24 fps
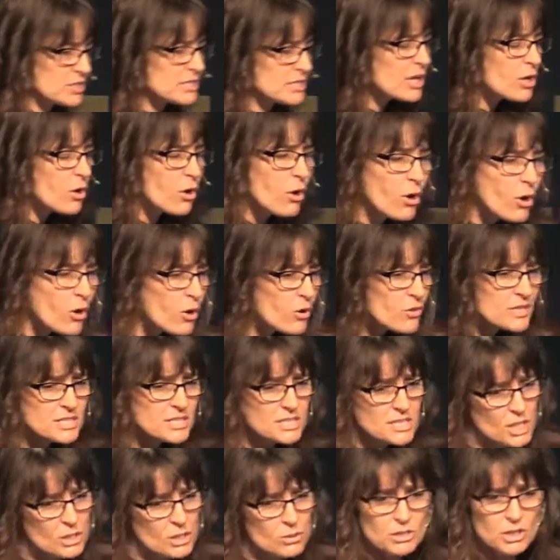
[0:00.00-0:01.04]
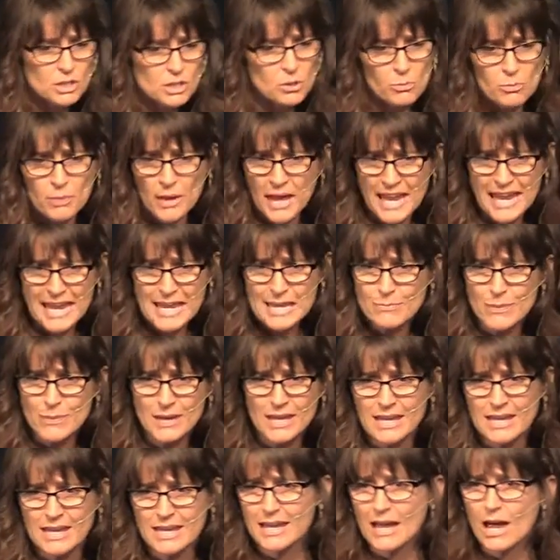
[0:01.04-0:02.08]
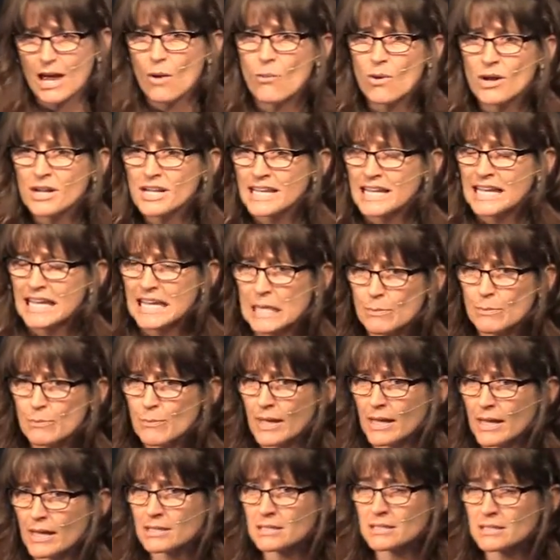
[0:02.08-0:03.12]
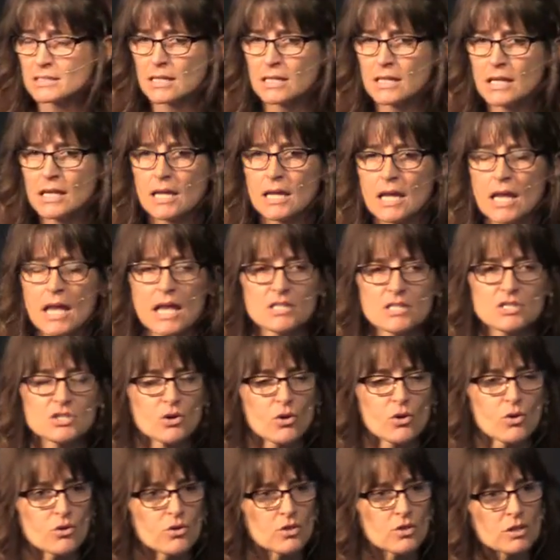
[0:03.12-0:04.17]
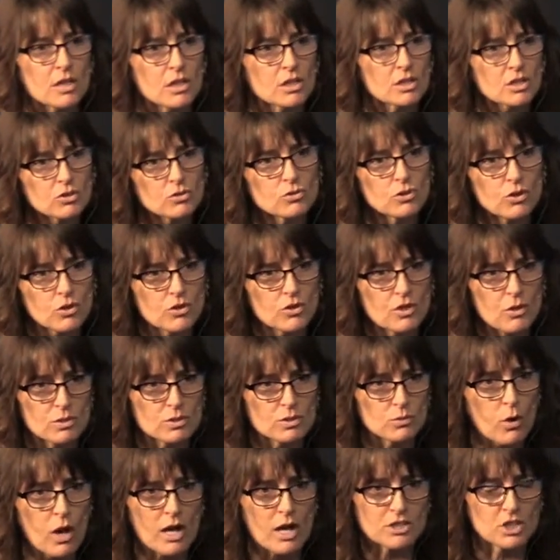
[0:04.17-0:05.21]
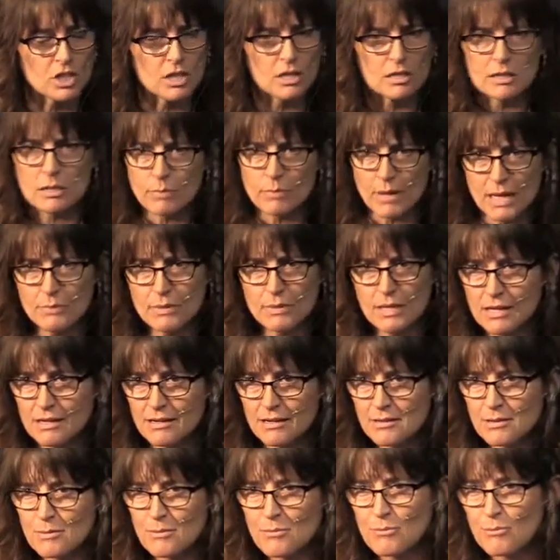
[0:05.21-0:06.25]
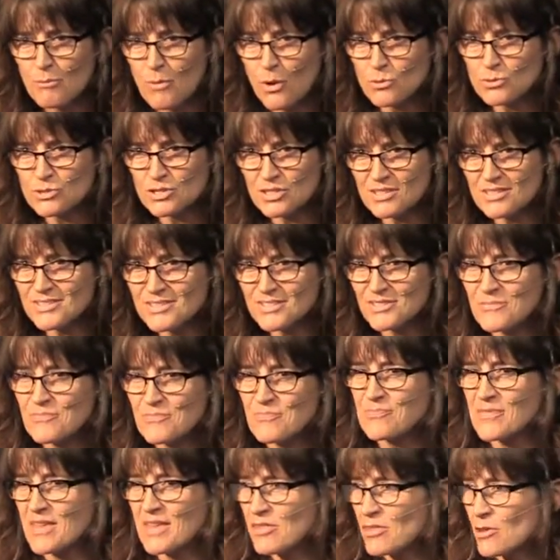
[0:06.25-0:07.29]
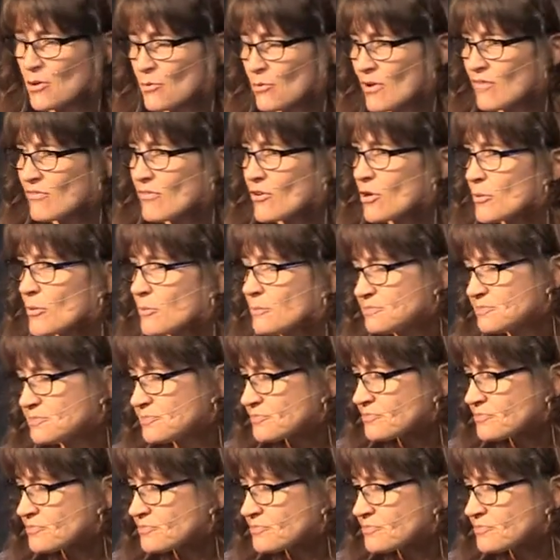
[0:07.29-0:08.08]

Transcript: she's like, oh, this cute little baby. I want to keep it. And so the little girl that was watching the baby Moses, in the river,